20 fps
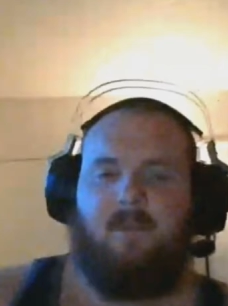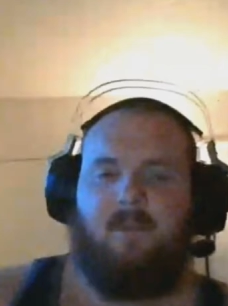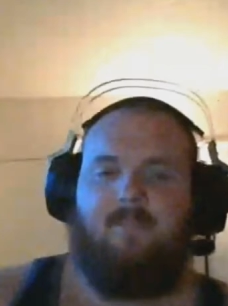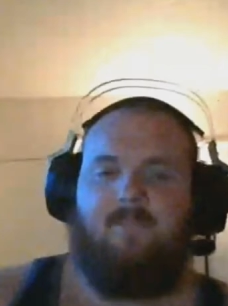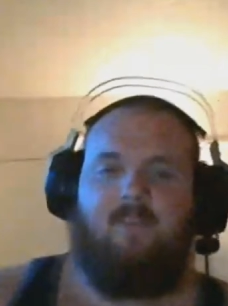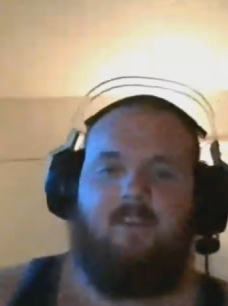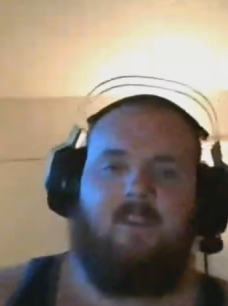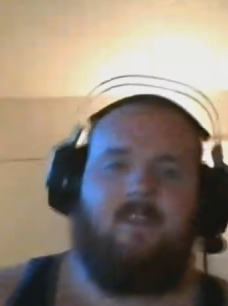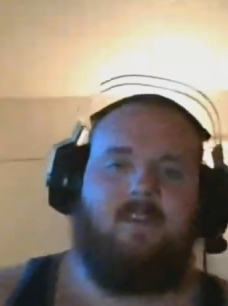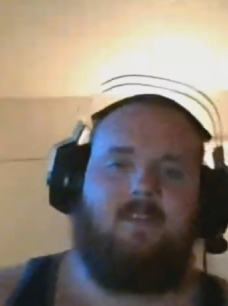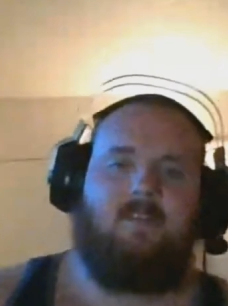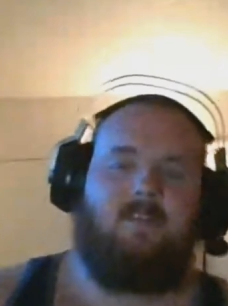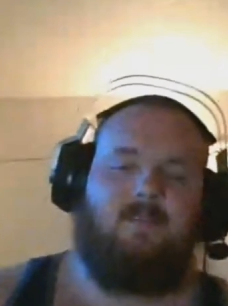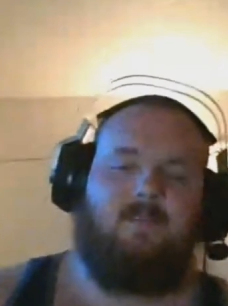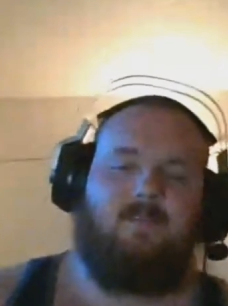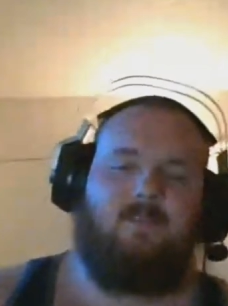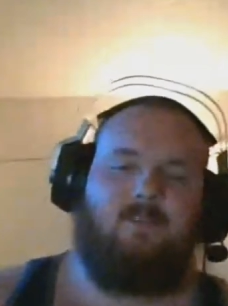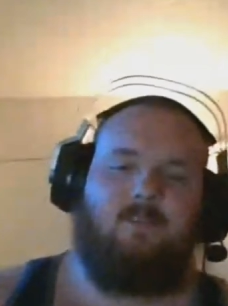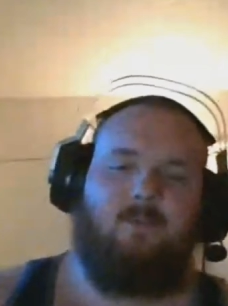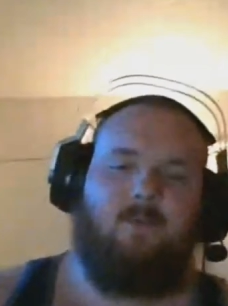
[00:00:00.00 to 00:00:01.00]
benefit it in
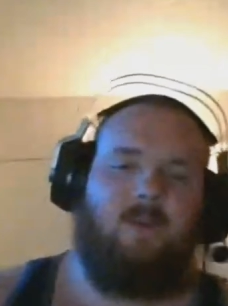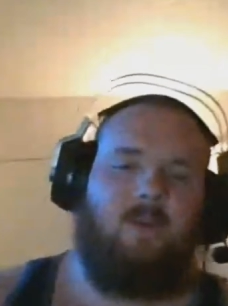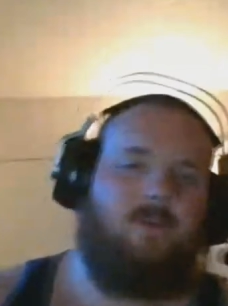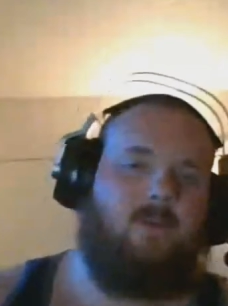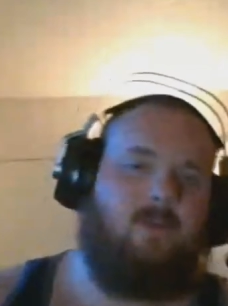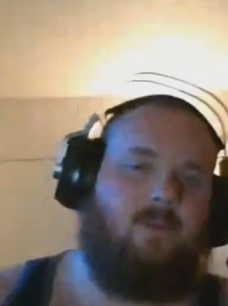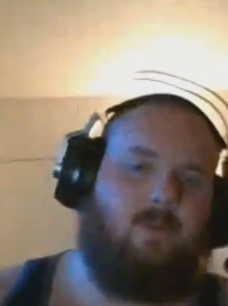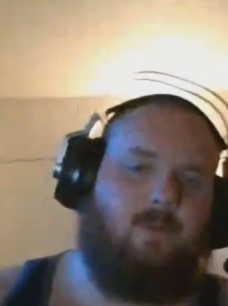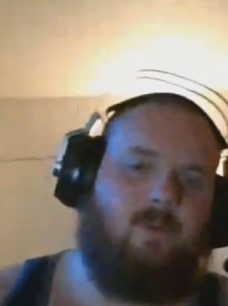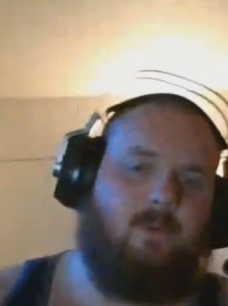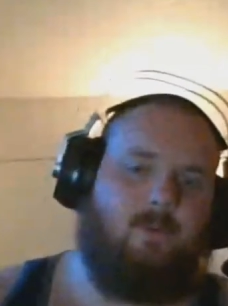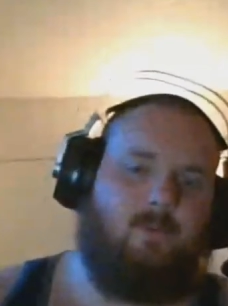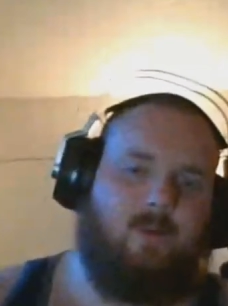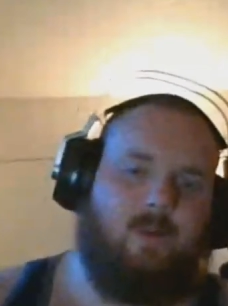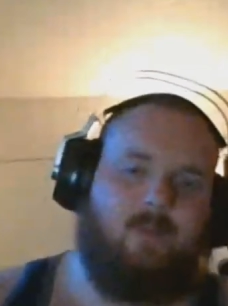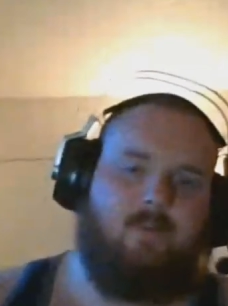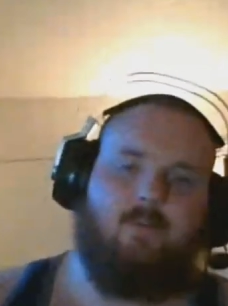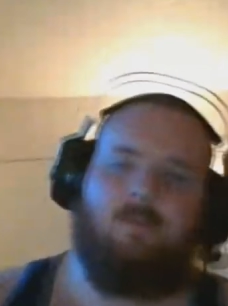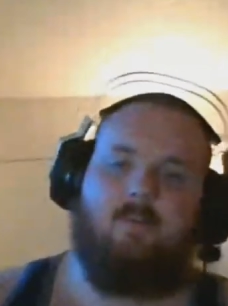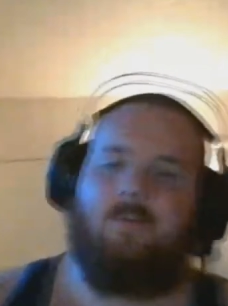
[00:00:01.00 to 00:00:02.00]
some sort of way, whether we're a
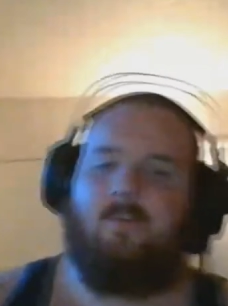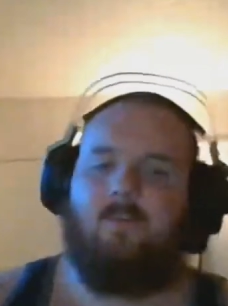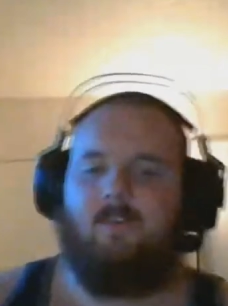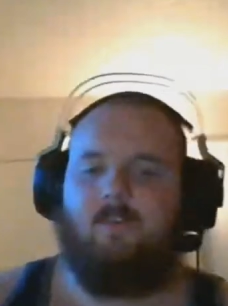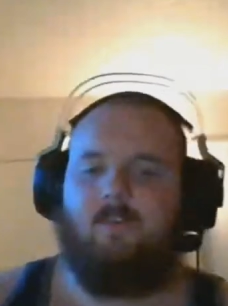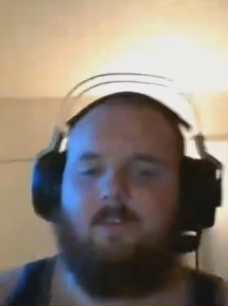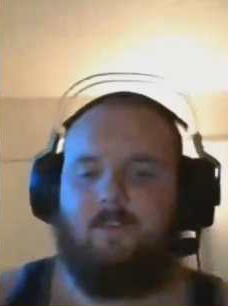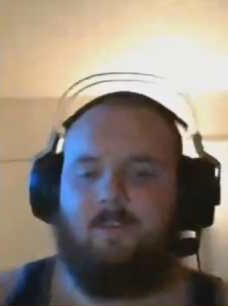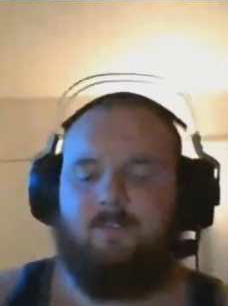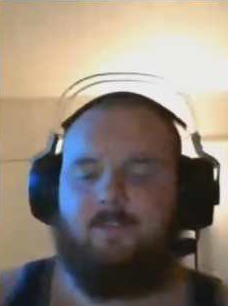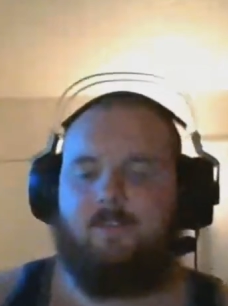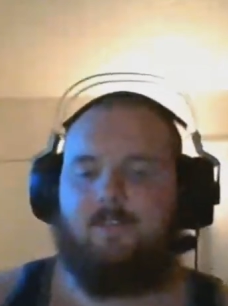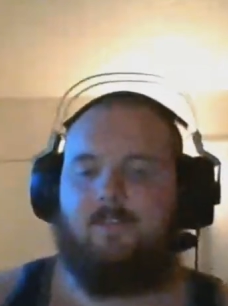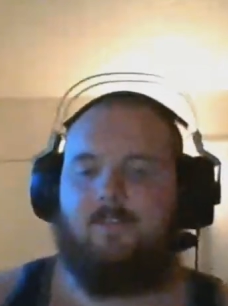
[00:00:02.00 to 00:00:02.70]
winner or a